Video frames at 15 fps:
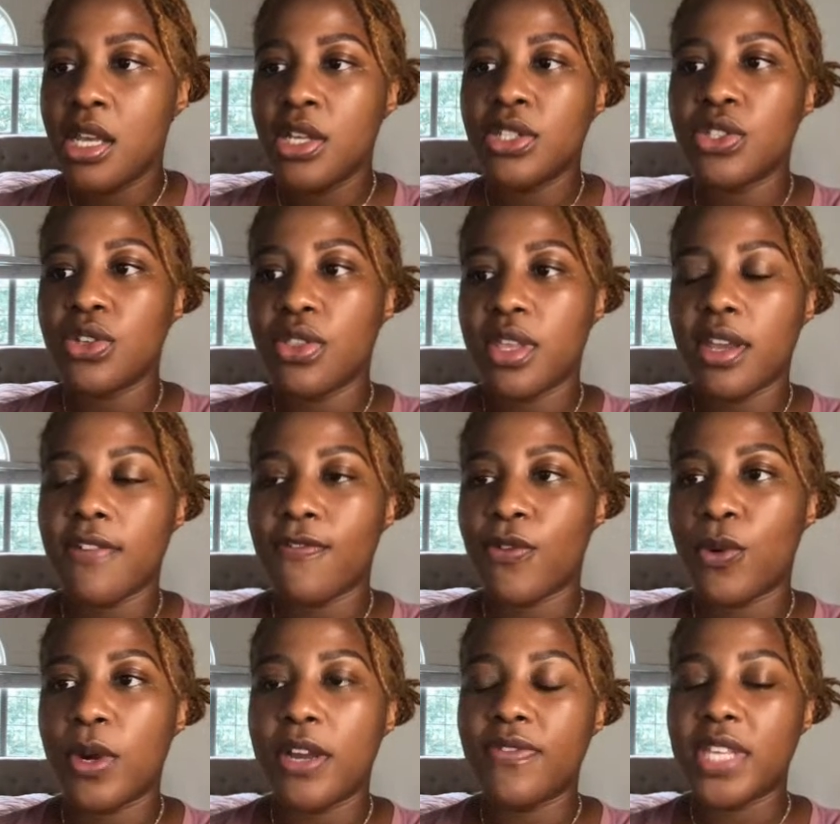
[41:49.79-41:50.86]
So
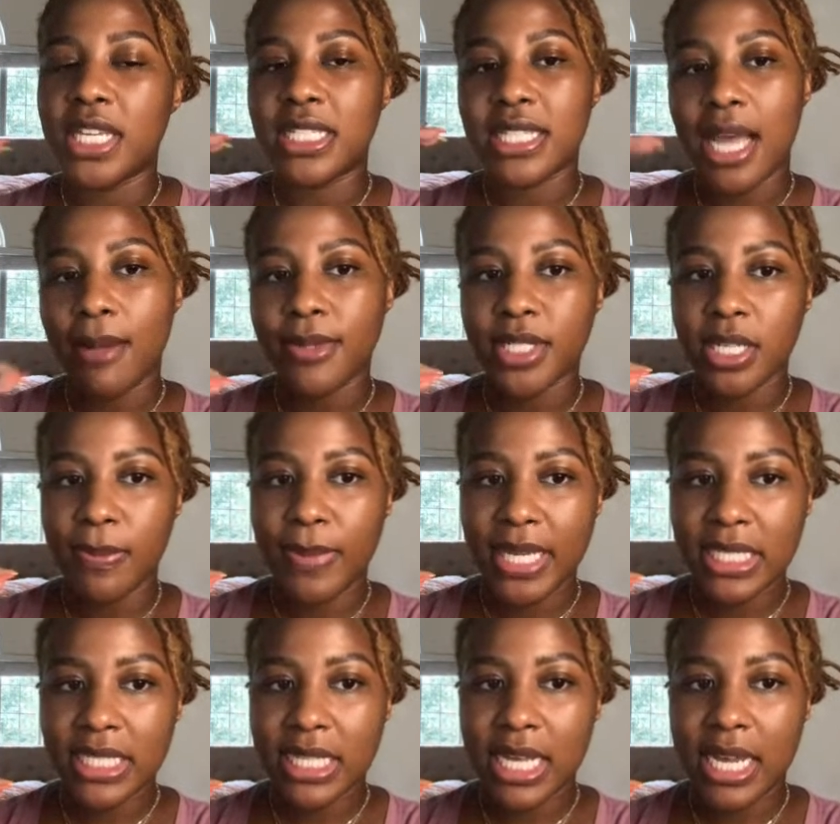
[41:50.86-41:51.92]
therefore, if they establish a
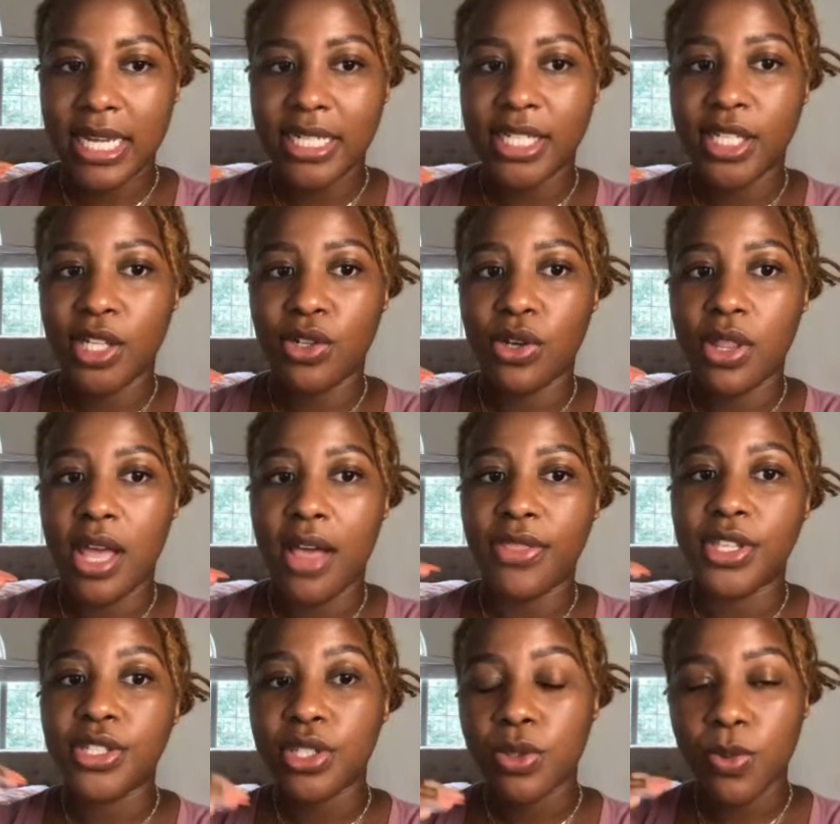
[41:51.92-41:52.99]
baseline and they know that
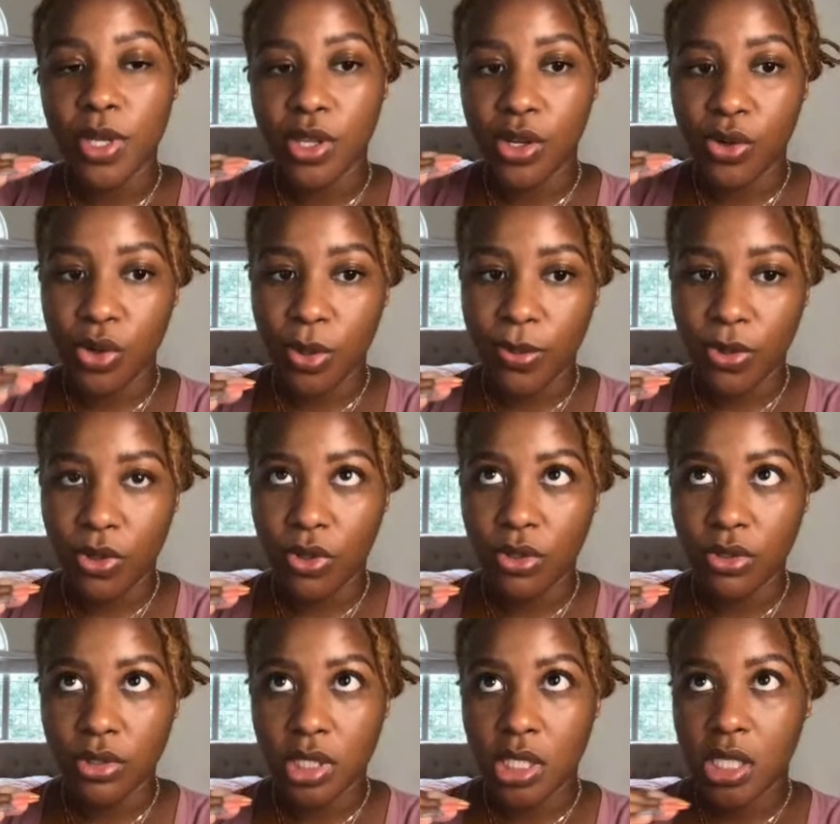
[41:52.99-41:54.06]
this is where their normal